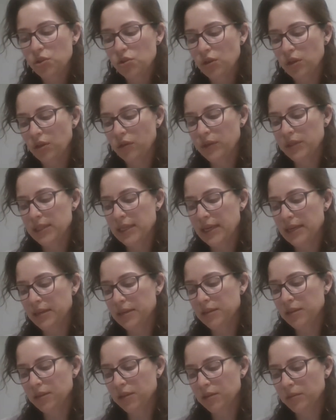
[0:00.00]
You can always add
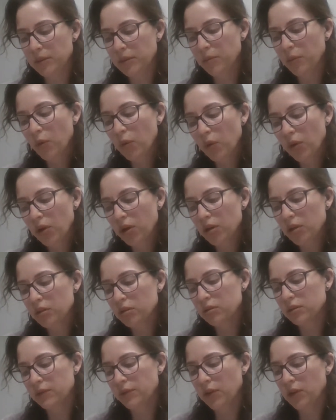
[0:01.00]
in a little bit more
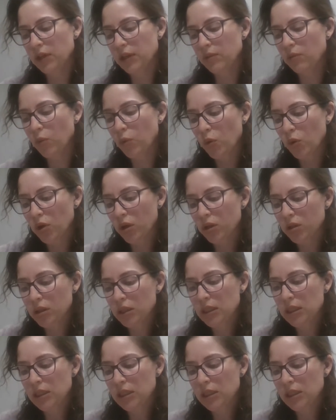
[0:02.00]
if you need more.